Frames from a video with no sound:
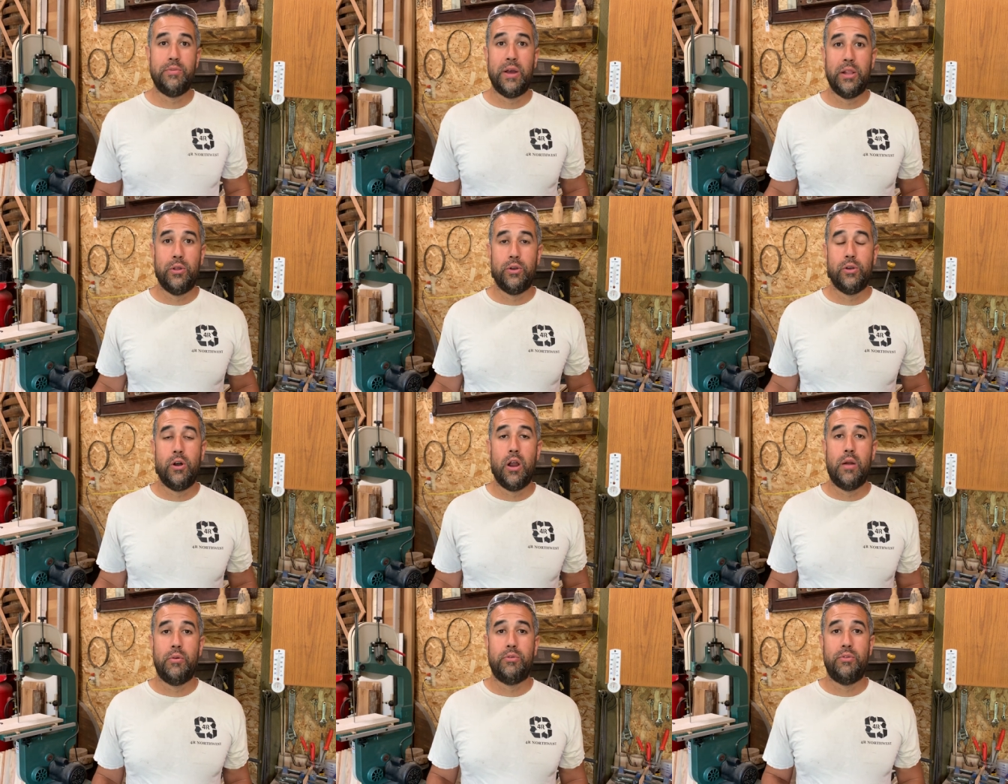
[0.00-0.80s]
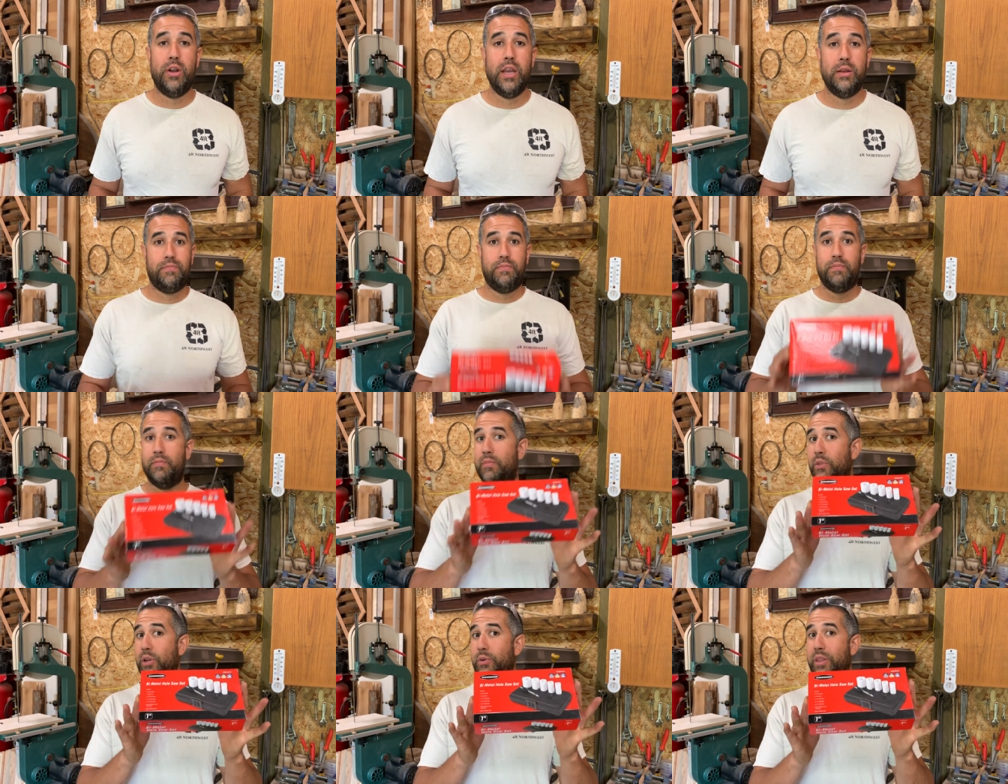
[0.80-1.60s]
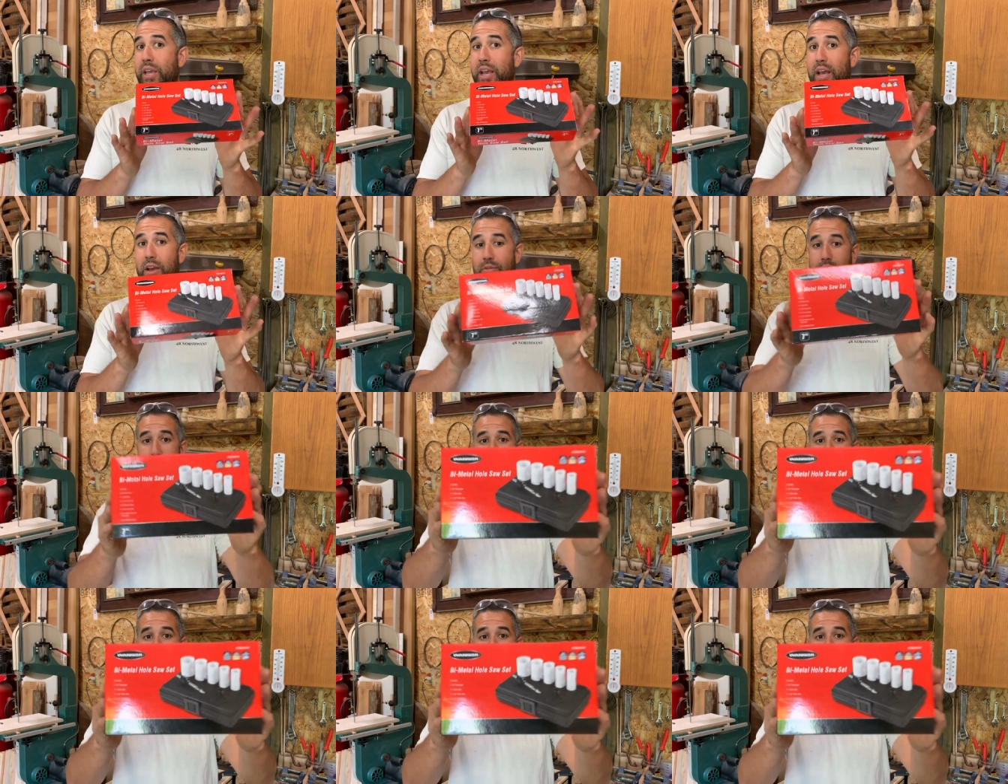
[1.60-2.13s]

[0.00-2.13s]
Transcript: to my local Harbor Freight. Look what they have.